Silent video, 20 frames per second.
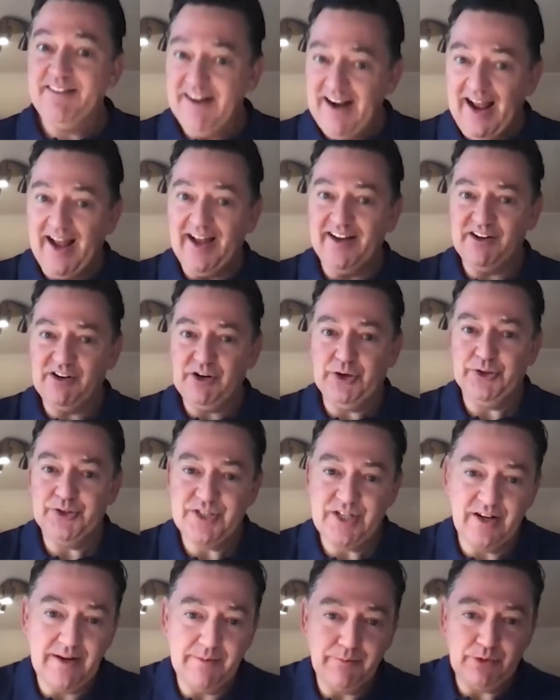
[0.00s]
had a good
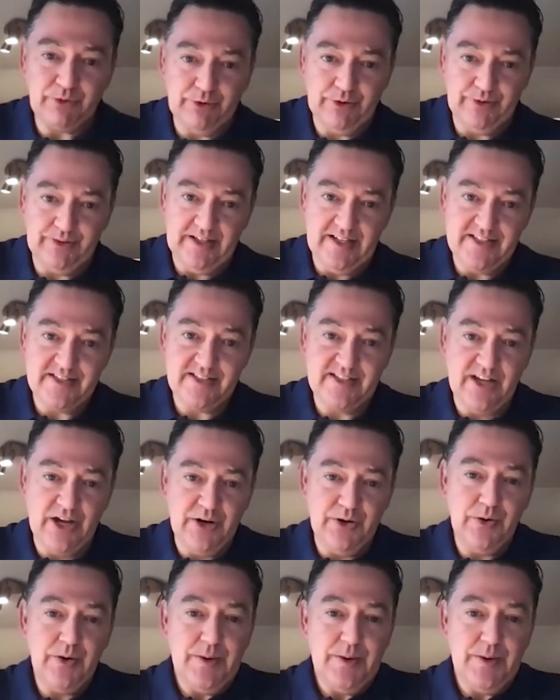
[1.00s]
time through this. So